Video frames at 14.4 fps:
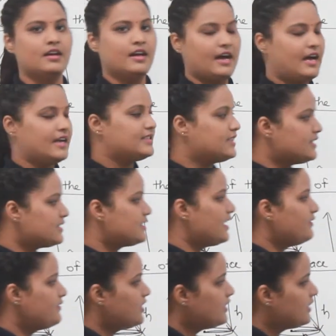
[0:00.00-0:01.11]
I just
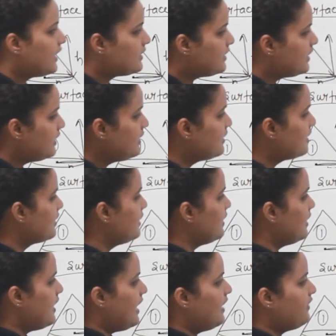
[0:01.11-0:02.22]
have done nothing.
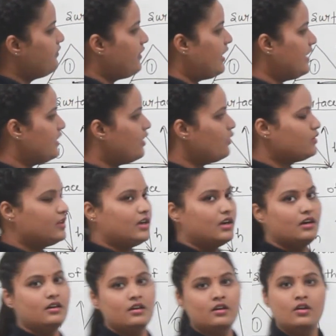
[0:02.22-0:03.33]
I find out
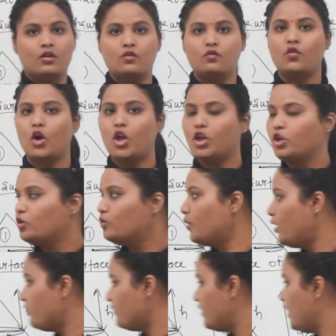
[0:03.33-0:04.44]
the volume
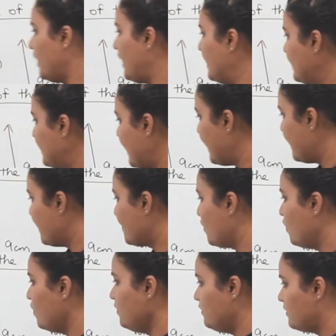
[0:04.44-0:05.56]
of the entire
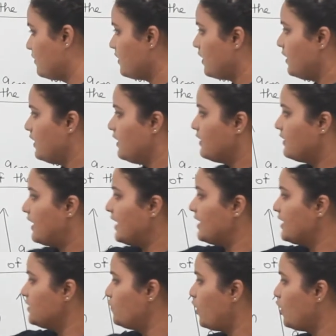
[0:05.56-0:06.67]
cone, that
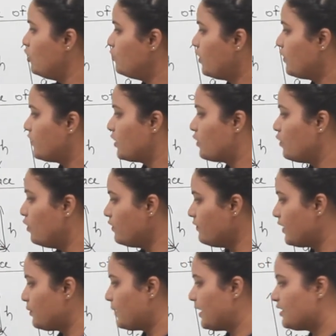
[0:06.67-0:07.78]
is volume of the cone
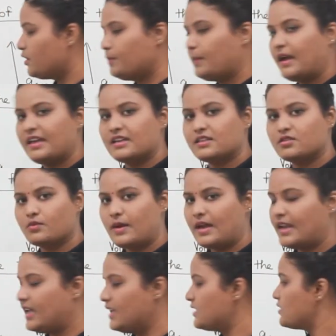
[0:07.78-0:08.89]
1 by 3 pi r
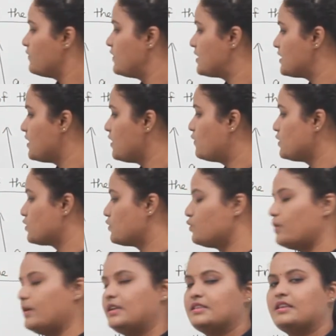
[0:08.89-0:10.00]
square h, which is equals to
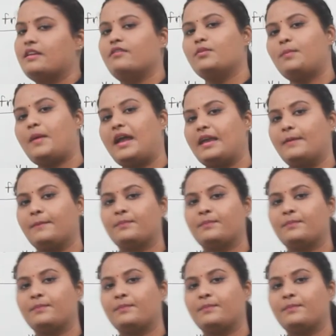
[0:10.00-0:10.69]
27 pi.